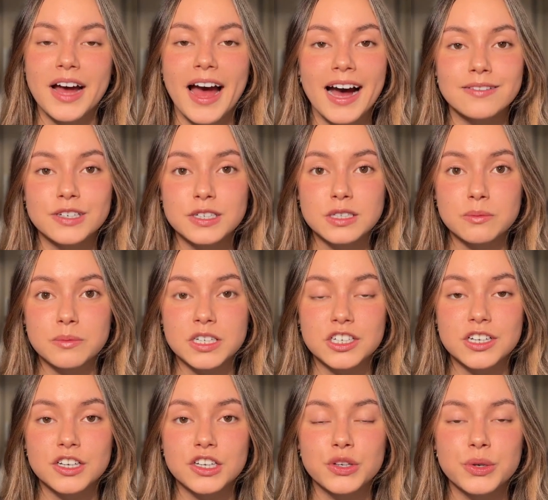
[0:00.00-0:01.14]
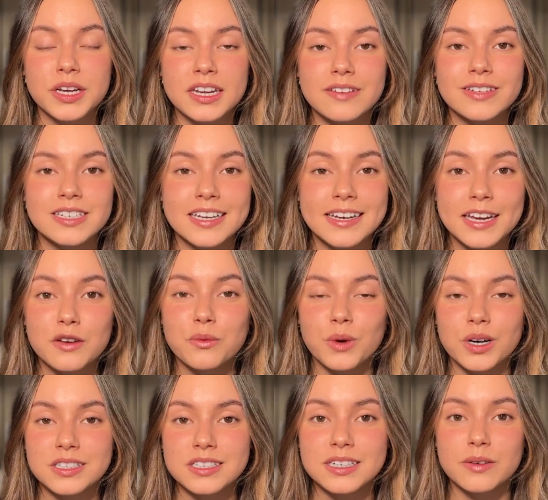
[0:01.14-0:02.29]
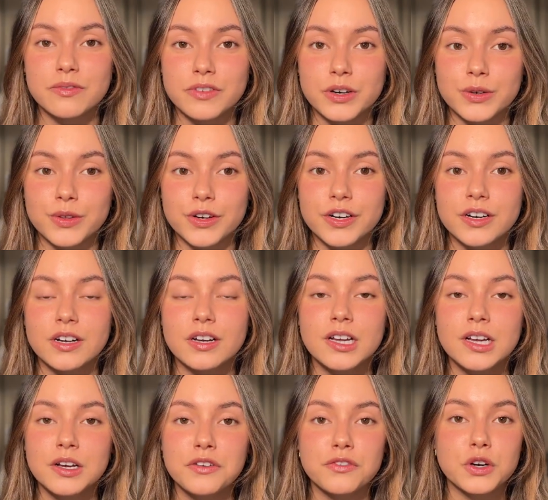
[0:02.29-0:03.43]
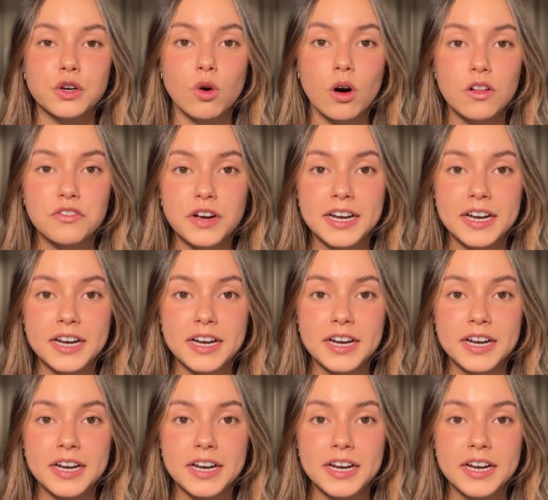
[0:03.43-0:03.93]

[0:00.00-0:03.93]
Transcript: after submission, you can even take it one step further. For qualified